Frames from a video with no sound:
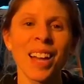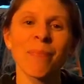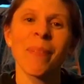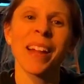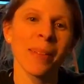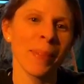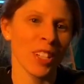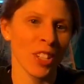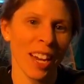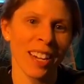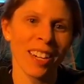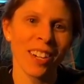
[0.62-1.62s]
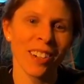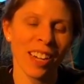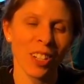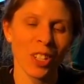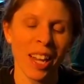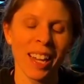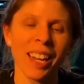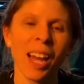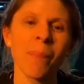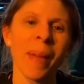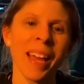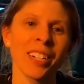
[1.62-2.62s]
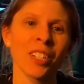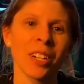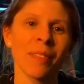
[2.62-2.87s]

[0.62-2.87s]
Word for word: Hi, my name is Shana Horelchek and I'm manager